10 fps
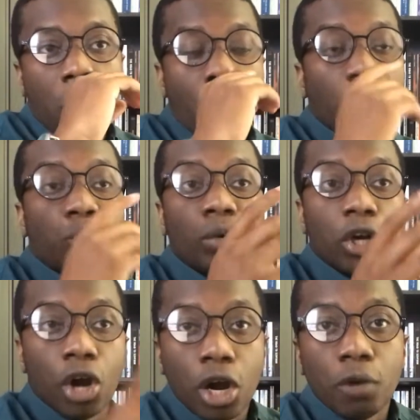What we
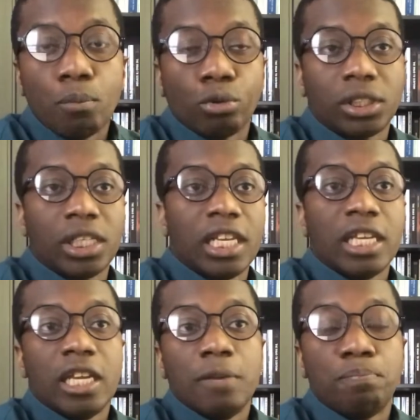learn
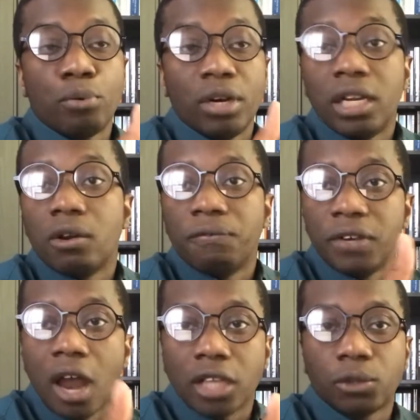mostly in political
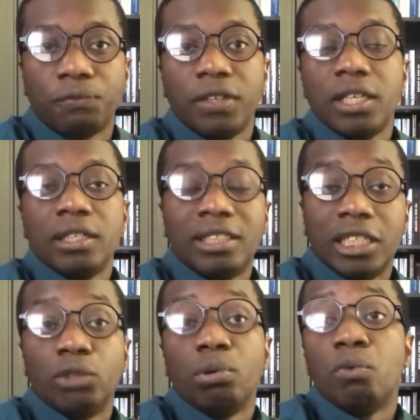philosophy
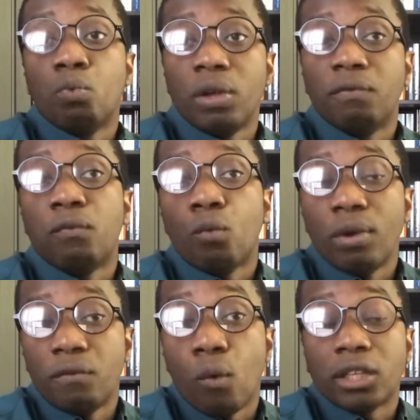deals
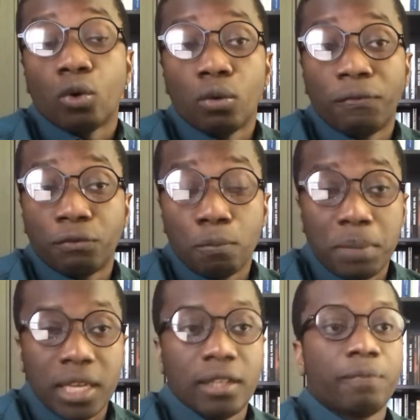with what ought to
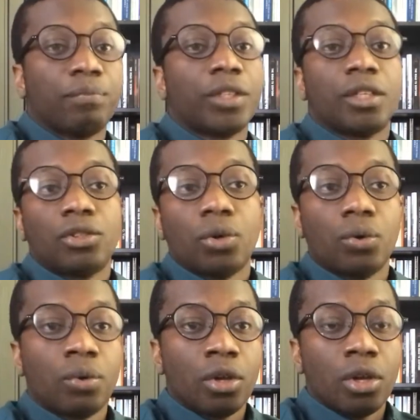be. So
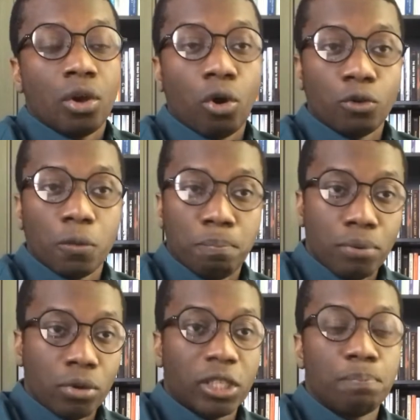all the
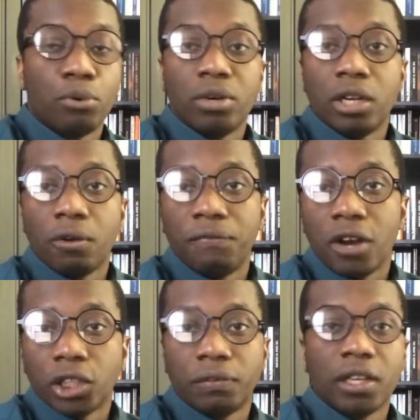books in political
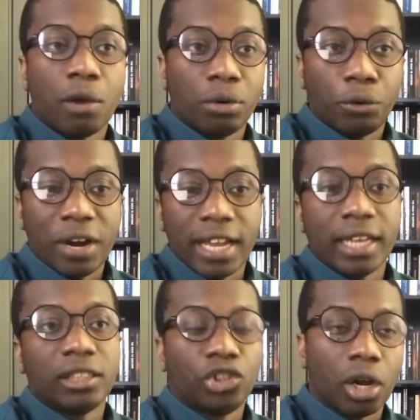philosophy that we
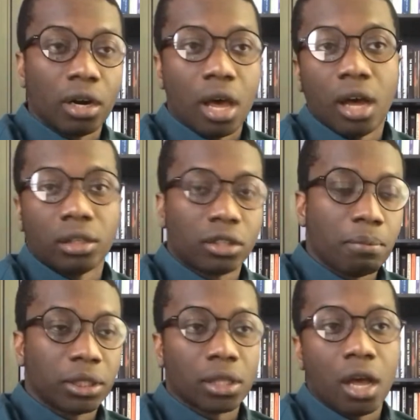read, John Locke,
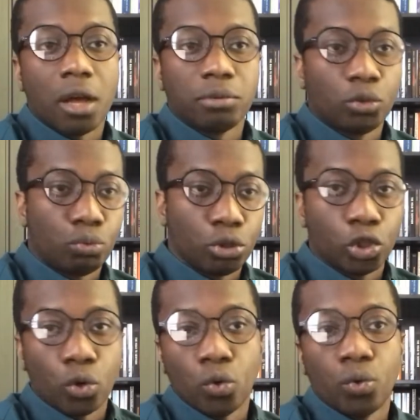Thomas Hobbes,
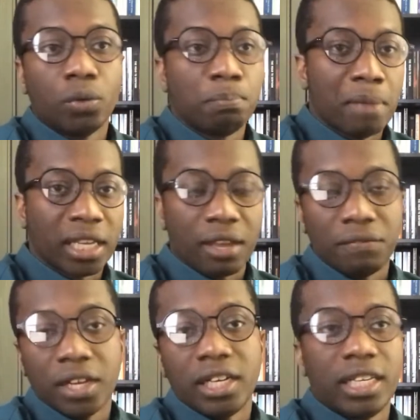Rousseau,
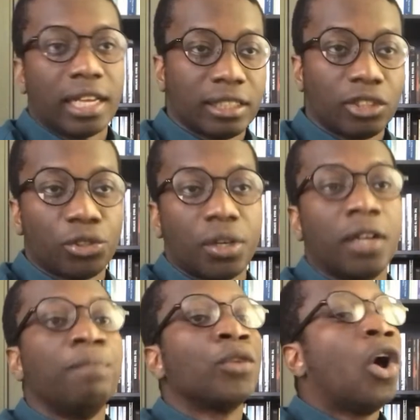Machiavelli, etc.
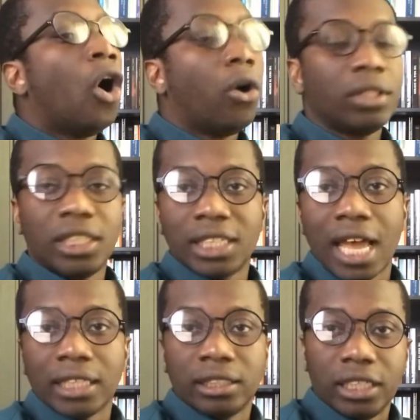All these
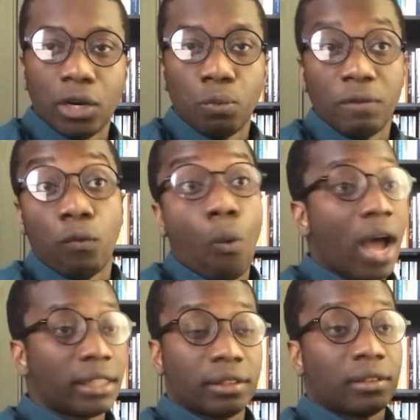guys deal with what